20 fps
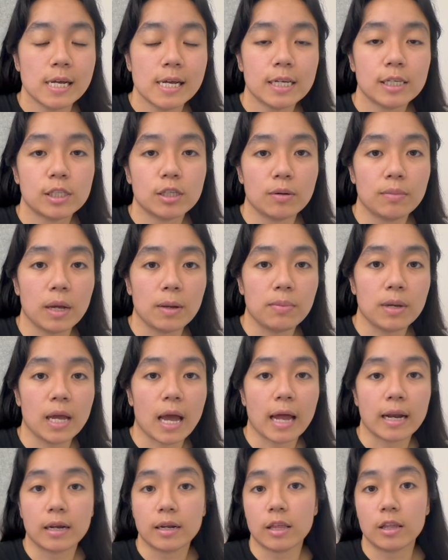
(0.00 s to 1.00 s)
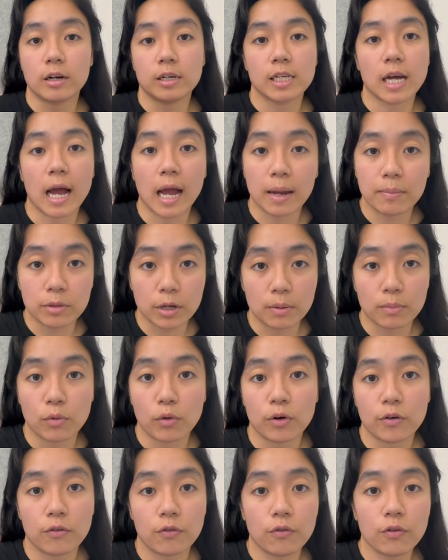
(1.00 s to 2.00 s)
So maybe at another time they're
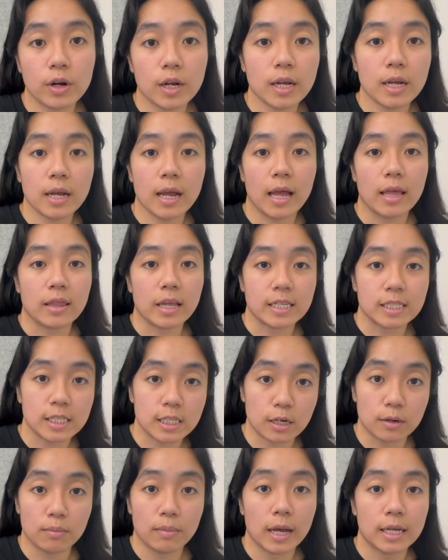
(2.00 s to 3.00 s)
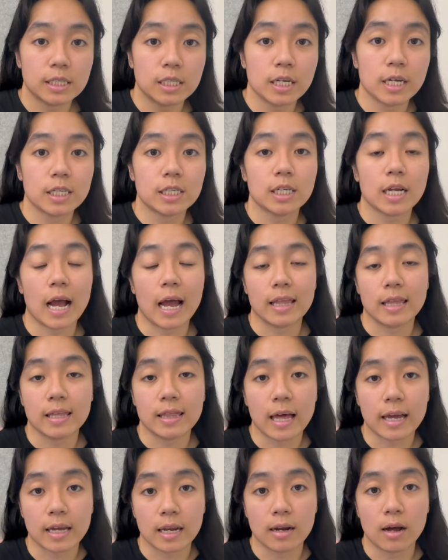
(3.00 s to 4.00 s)
more free and they see your message. I think
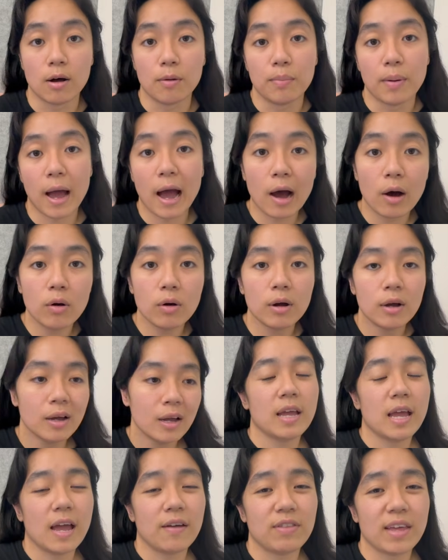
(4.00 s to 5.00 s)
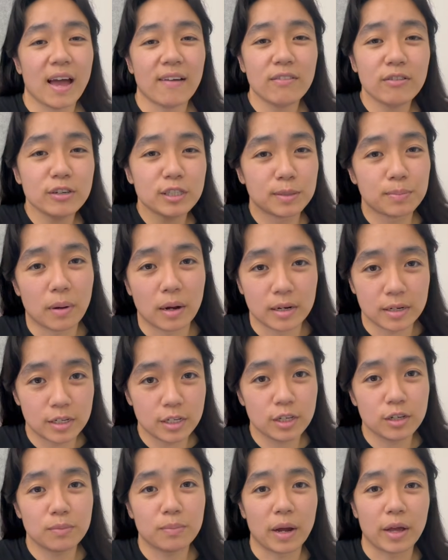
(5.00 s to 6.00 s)
that can help out. If they haven't responded to
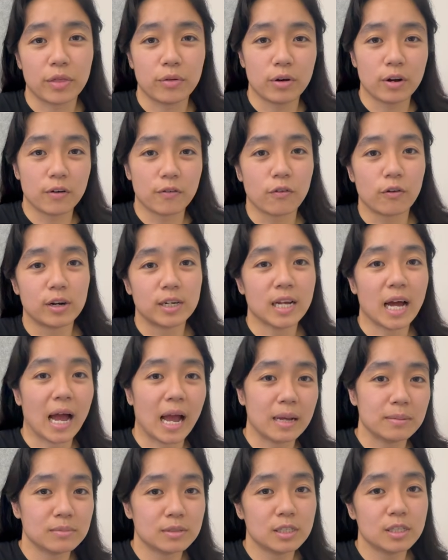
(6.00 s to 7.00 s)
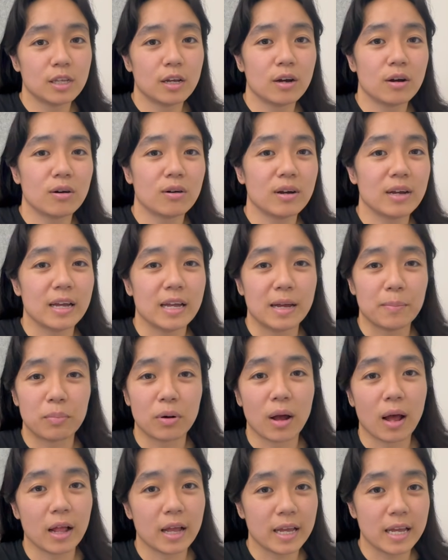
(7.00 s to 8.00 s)
you by 3 or 4 times though, it
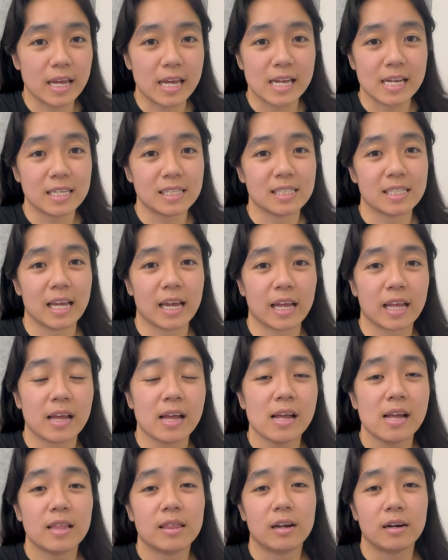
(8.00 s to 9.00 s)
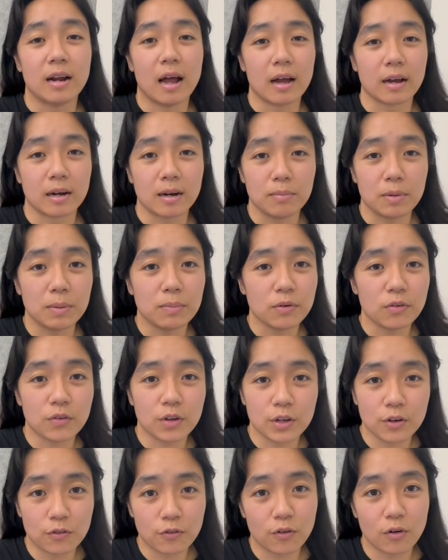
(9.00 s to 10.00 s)
probably is like they're not going to be moving
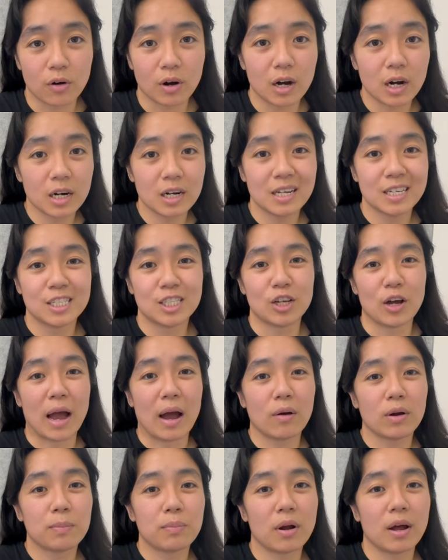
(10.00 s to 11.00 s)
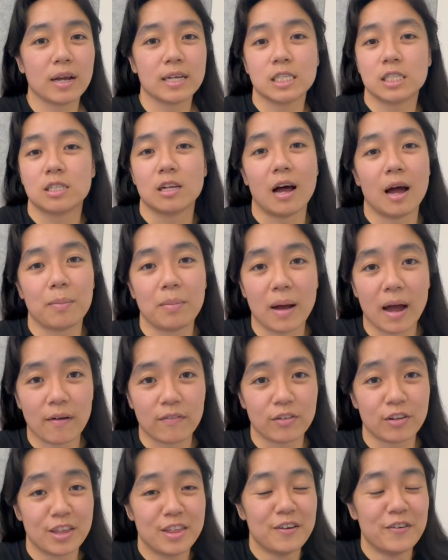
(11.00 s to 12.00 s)
you forward. So I would probably stop
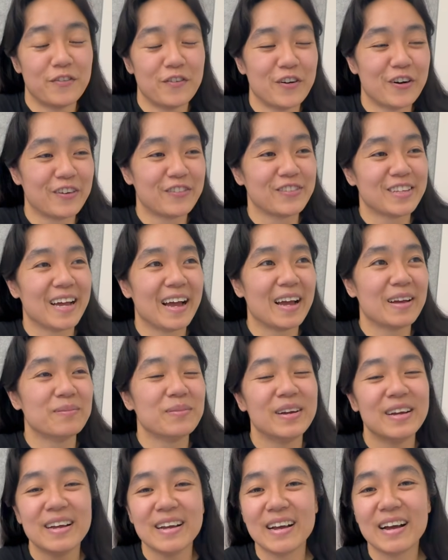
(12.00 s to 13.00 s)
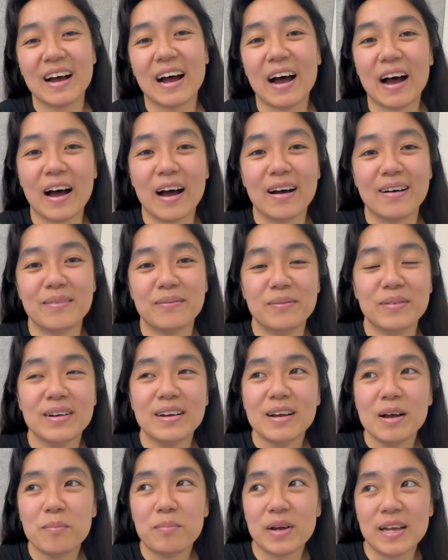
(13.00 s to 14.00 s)
after the 4th time.
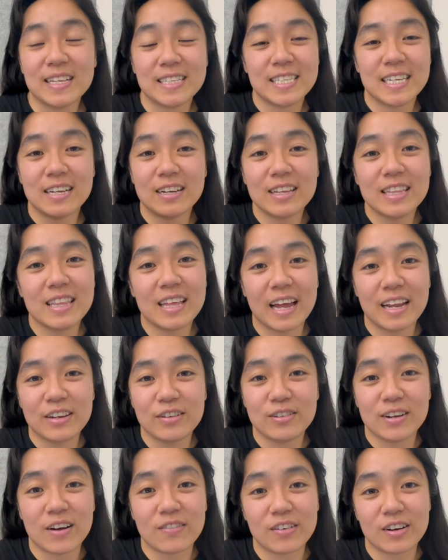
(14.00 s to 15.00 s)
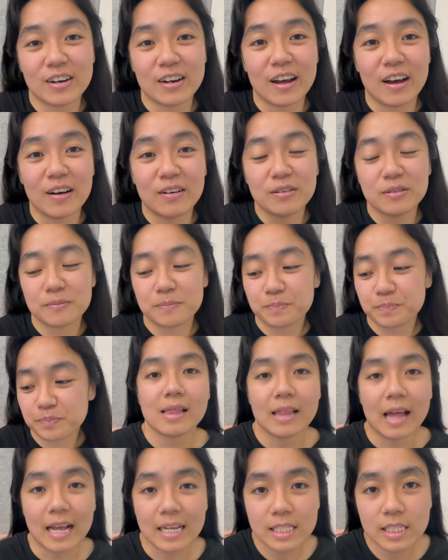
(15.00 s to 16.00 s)
But until then, you never know.
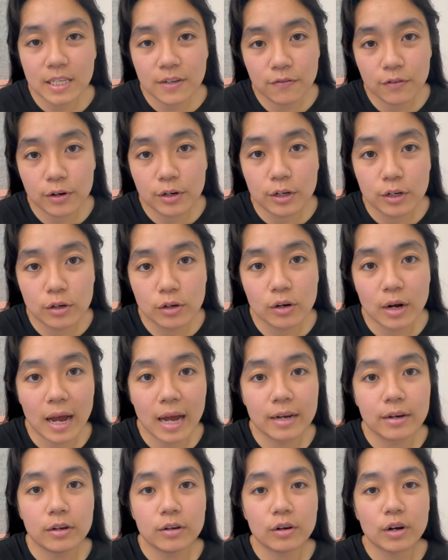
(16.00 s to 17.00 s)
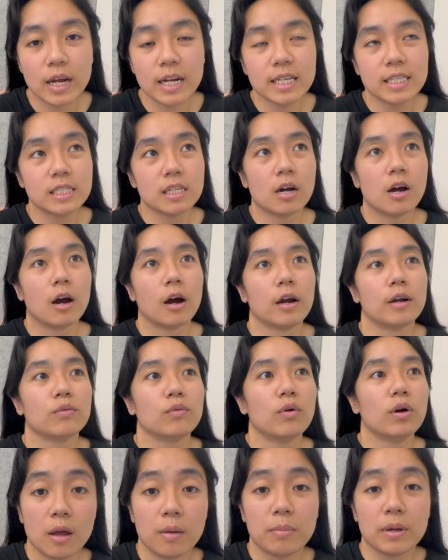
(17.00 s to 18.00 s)
Lastly, for new grad is a hard
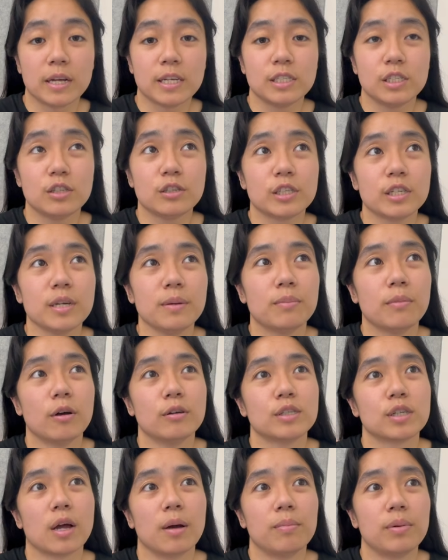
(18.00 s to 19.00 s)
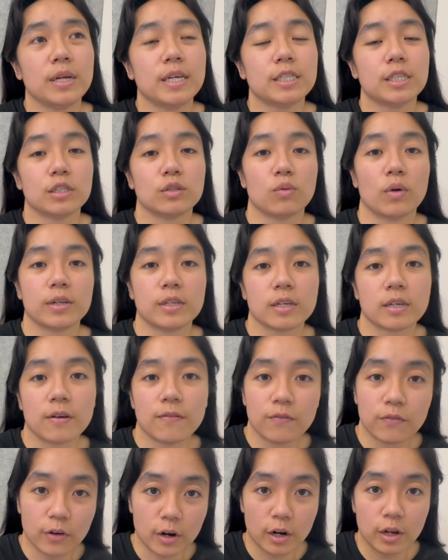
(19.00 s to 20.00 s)
one because usually most companies just want to
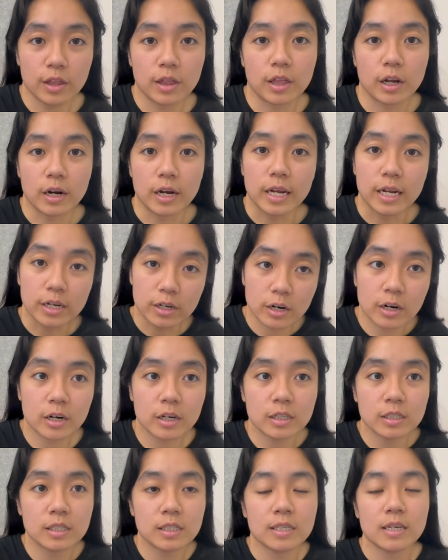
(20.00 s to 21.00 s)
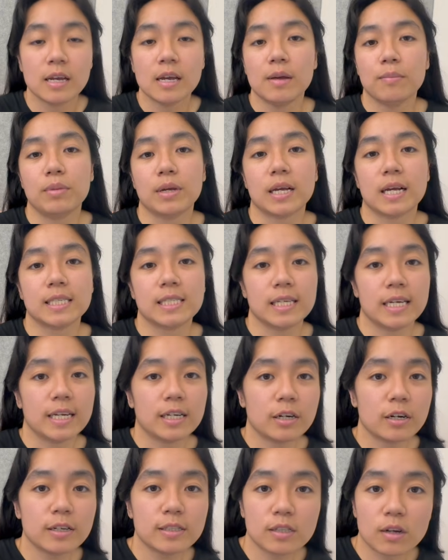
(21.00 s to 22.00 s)
convert their interns because the
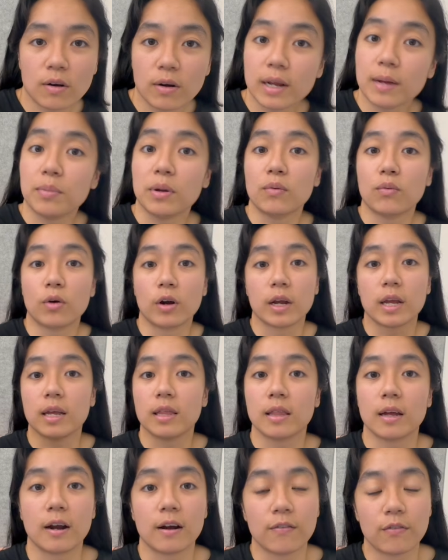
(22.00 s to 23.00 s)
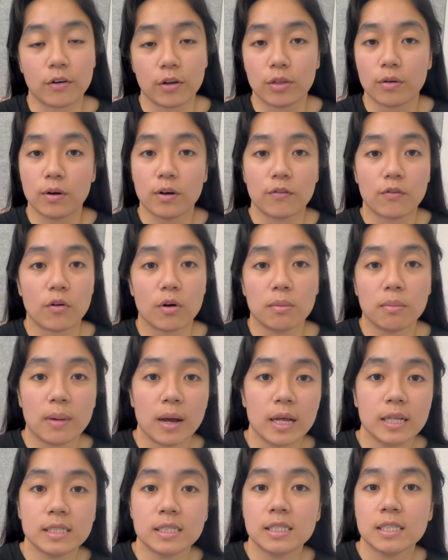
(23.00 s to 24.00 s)
intern's already been working there for 3 or 4
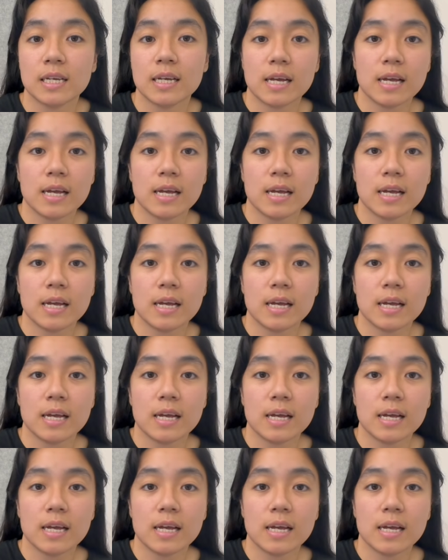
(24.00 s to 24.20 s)
months.